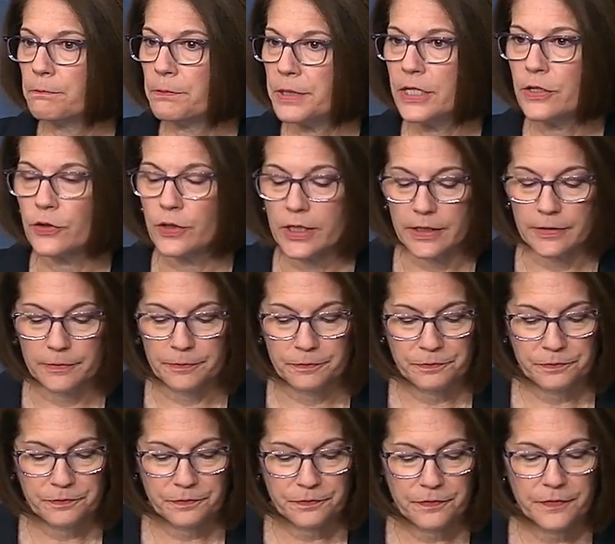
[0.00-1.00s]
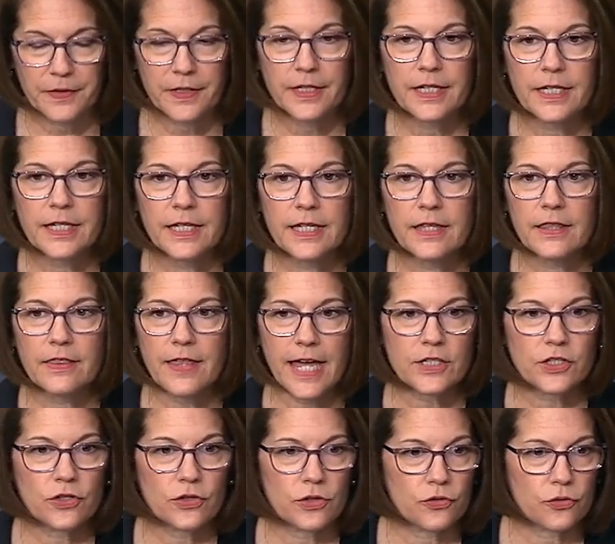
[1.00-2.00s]
period.
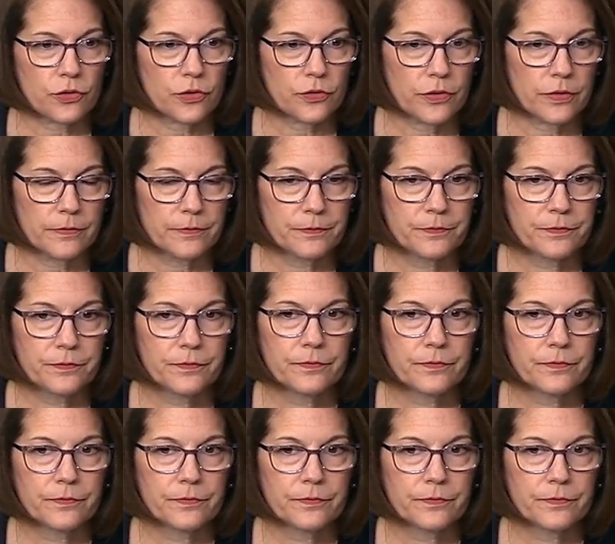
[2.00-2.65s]
That's the truth.